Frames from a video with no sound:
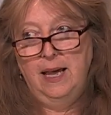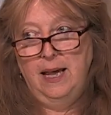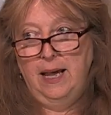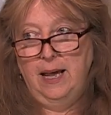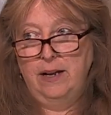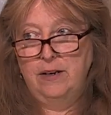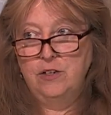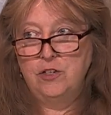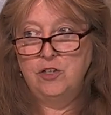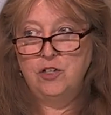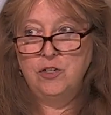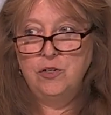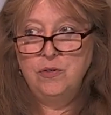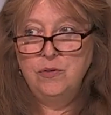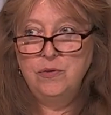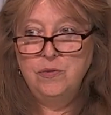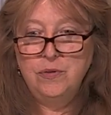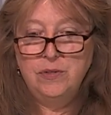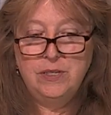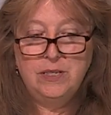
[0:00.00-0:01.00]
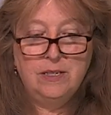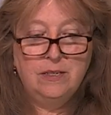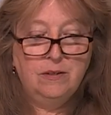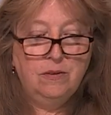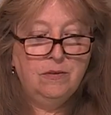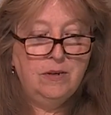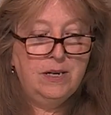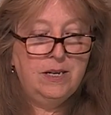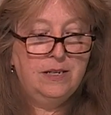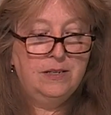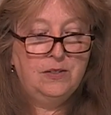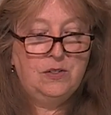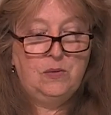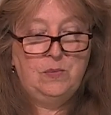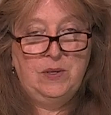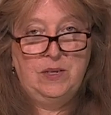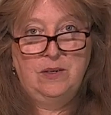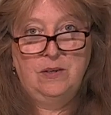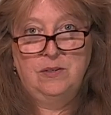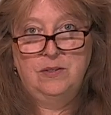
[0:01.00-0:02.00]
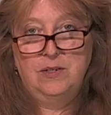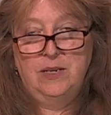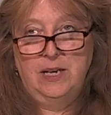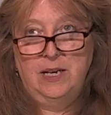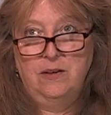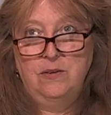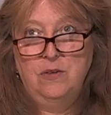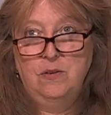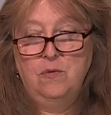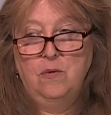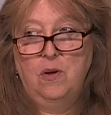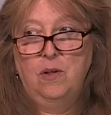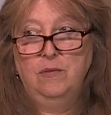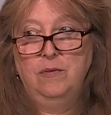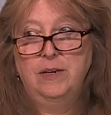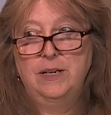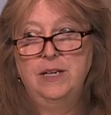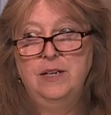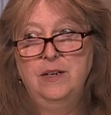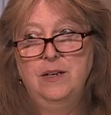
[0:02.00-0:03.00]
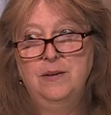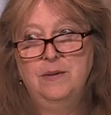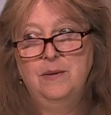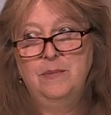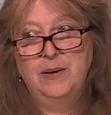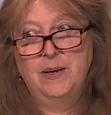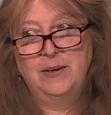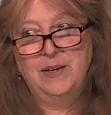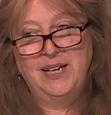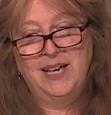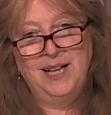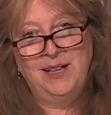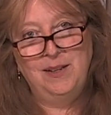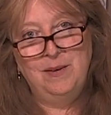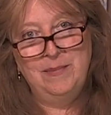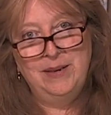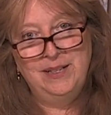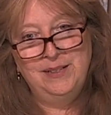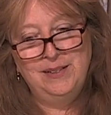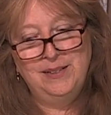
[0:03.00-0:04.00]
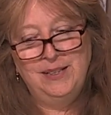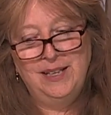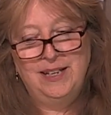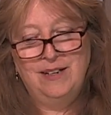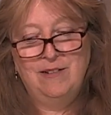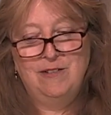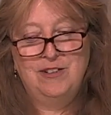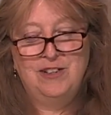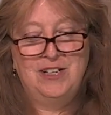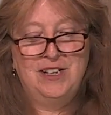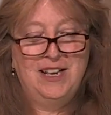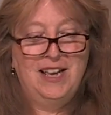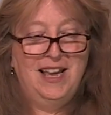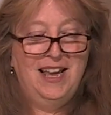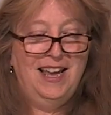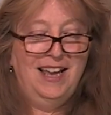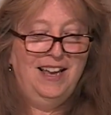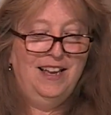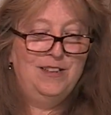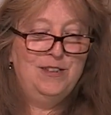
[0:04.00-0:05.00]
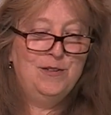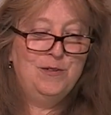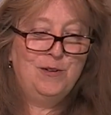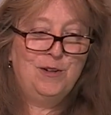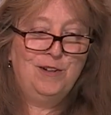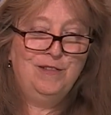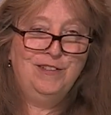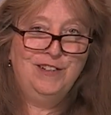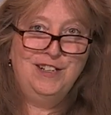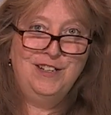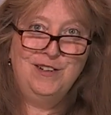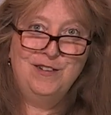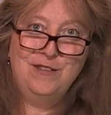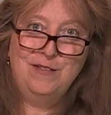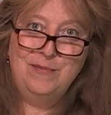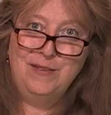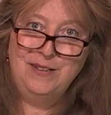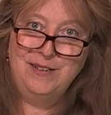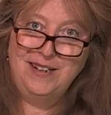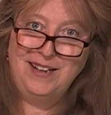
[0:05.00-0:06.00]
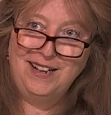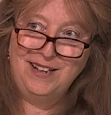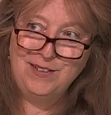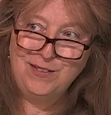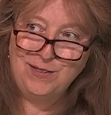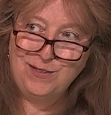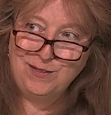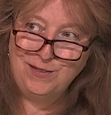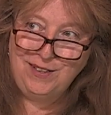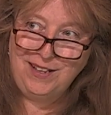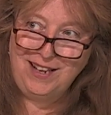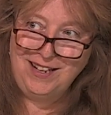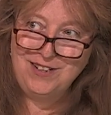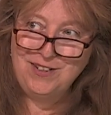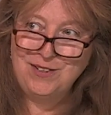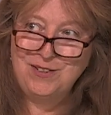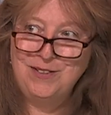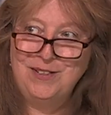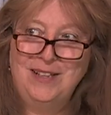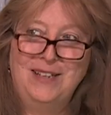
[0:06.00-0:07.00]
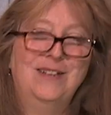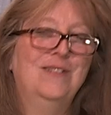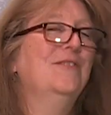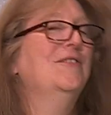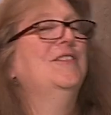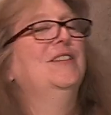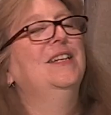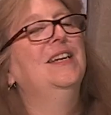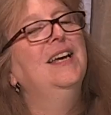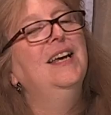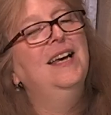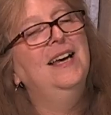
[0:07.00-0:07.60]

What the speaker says: how to choose the ingredients, because now you already know about elemental energy and you already know about astrological energy